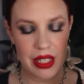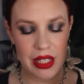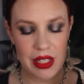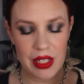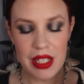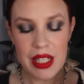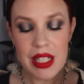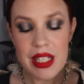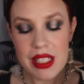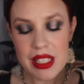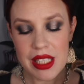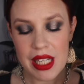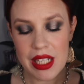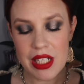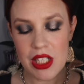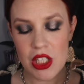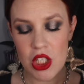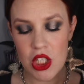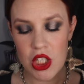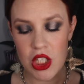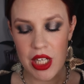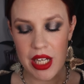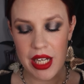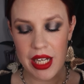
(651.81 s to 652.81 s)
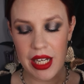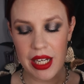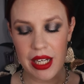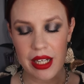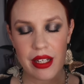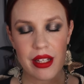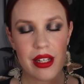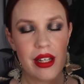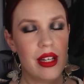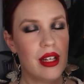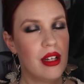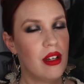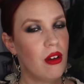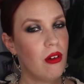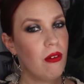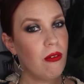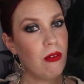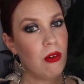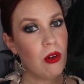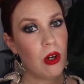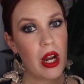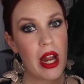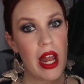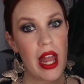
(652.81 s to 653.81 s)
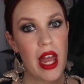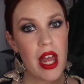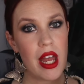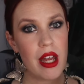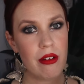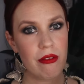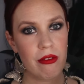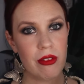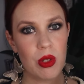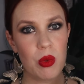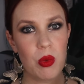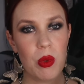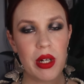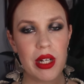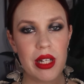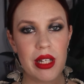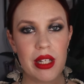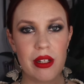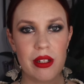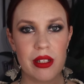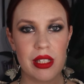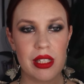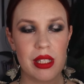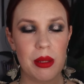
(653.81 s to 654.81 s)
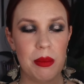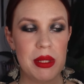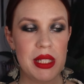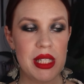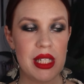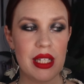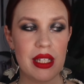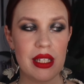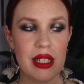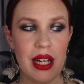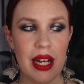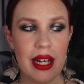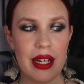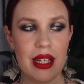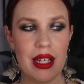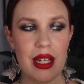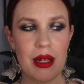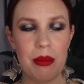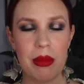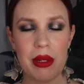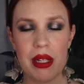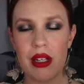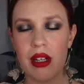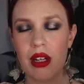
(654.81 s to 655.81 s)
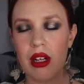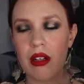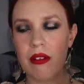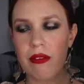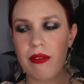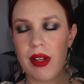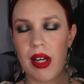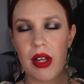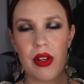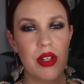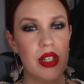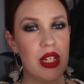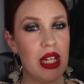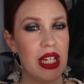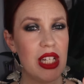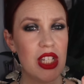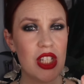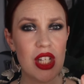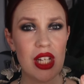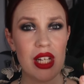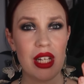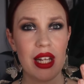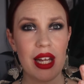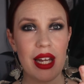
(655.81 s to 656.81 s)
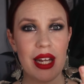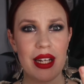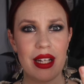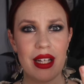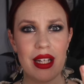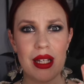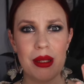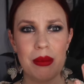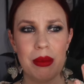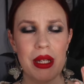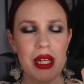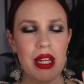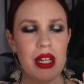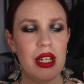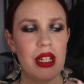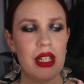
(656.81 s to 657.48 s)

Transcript: There is a shade for everyone in her lipstick lineup, in her foundation lineup,